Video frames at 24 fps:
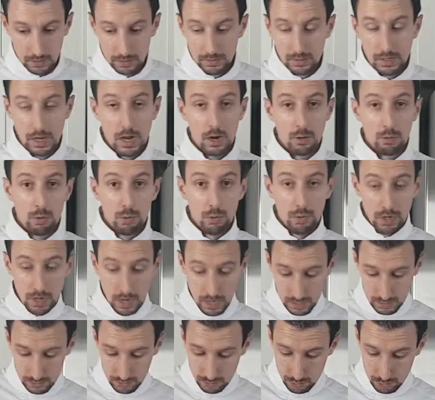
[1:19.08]
Now we will
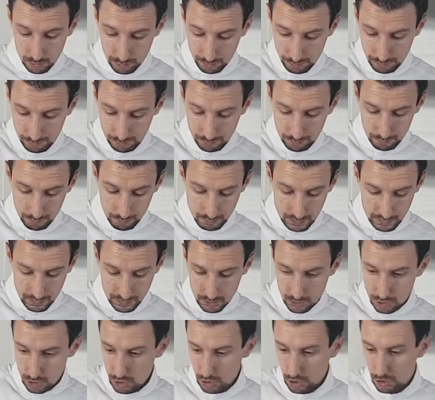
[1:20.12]
add the
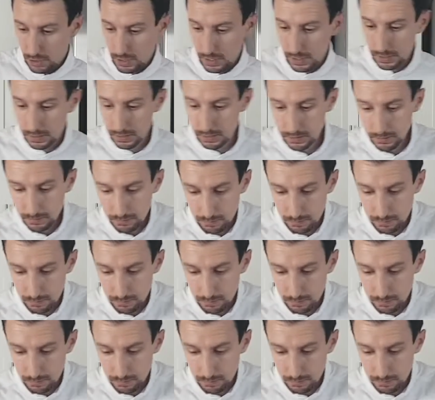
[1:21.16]
melted chocolate.